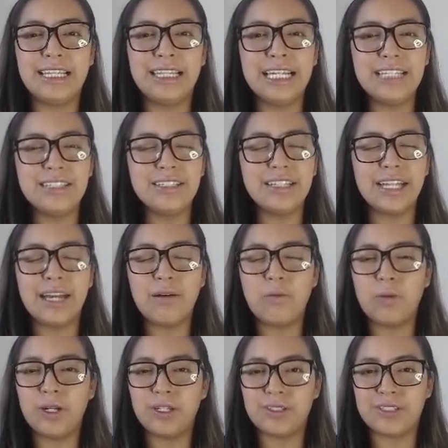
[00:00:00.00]
let's look at
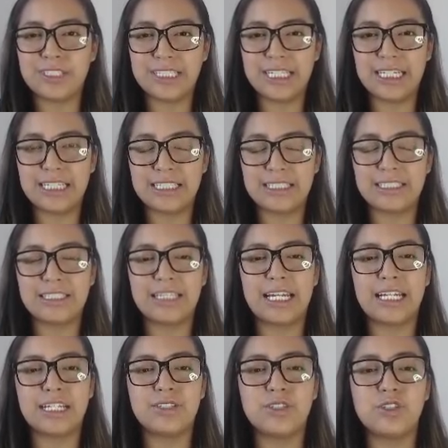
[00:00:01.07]
what your state is
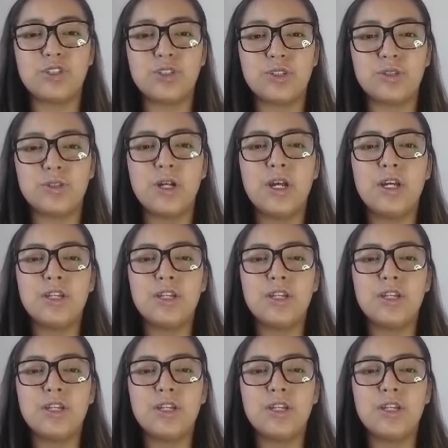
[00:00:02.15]
deciding to do.